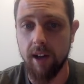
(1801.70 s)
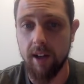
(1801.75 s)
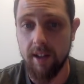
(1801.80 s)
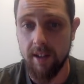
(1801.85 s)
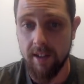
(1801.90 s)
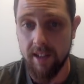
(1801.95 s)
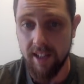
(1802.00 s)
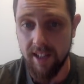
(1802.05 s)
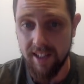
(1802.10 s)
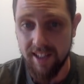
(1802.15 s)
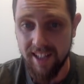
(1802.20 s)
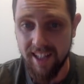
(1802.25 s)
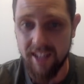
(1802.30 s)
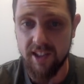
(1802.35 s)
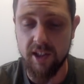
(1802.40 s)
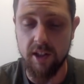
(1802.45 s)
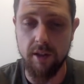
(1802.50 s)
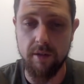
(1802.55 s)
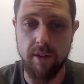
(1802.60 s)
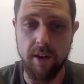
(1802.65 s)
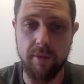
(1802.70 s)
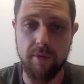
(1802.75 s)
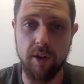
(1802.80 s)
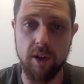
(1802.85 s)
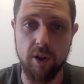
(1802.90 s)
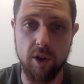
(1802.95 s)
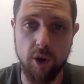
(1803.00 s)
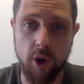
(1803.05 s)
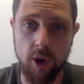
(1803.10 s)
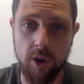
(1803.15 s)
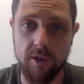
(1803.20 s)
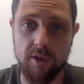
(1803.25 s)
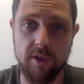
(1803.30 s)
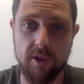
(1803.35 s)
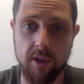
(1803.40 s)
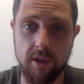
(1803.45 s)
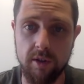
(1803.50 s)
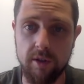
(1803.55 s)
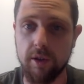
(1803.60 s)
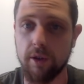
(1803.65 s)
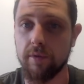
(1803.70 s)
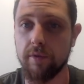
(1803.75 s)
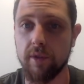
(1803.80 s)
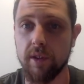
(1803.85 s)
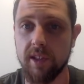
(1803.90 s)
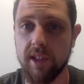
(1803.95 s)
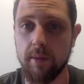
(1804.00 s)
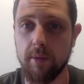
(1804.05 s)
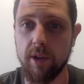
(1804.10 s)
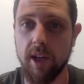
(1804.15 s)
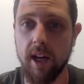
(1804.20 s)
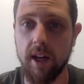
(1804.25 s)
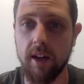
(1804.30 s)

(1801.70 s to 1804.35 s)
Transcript: intensity of effort constant. So for example, you